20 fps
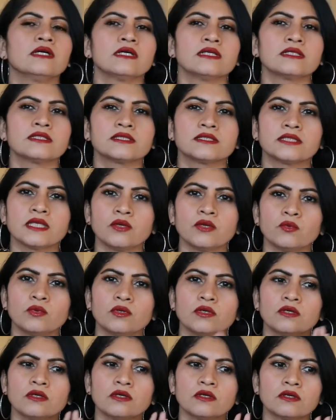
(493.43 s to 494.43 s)

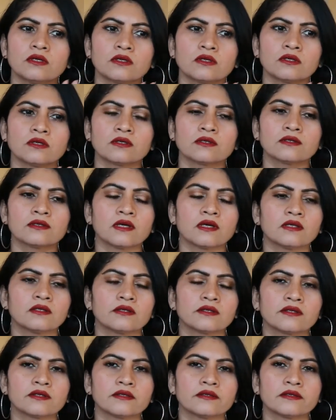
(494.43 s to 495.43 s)
silver
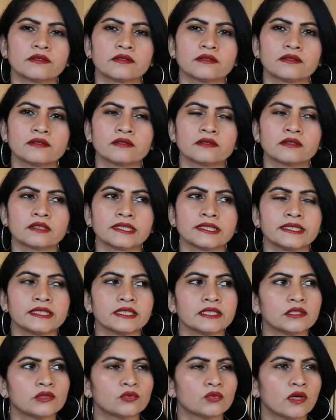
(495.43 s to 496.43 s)
color
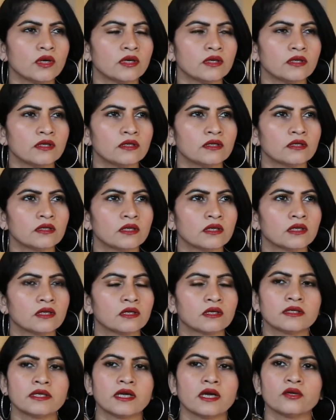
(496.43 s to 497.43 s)
do I
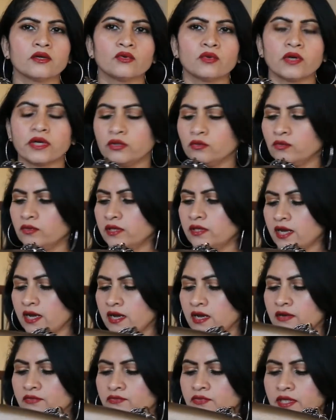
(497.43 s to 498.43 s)
yeah no I don't
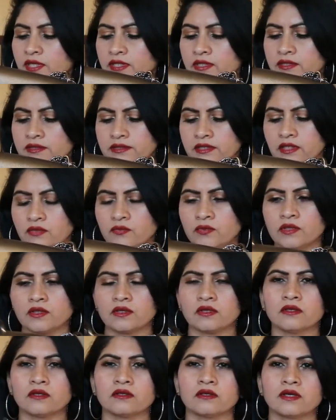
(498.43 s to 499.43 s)
have like a silver
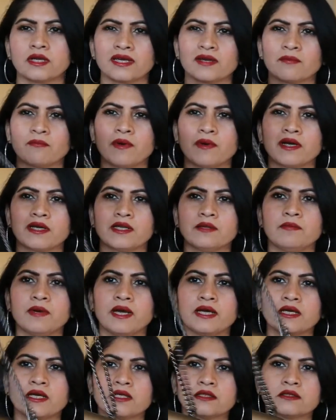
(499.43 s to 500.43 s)
color like a party
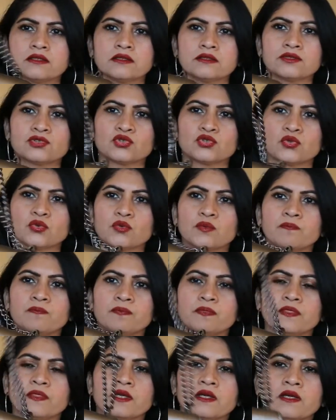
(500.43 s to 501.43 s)
bag like this so
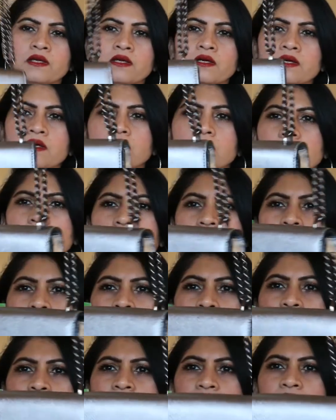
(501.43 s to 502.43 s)
uh, this will
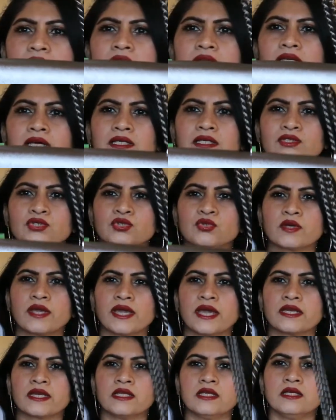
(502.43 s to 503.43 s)
be really nice to
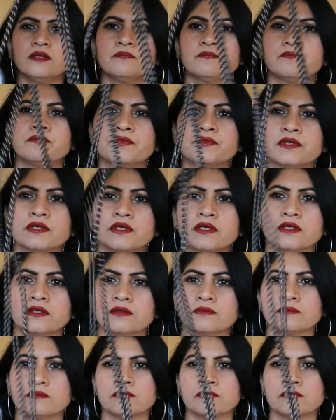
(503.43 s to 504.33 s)
carry um,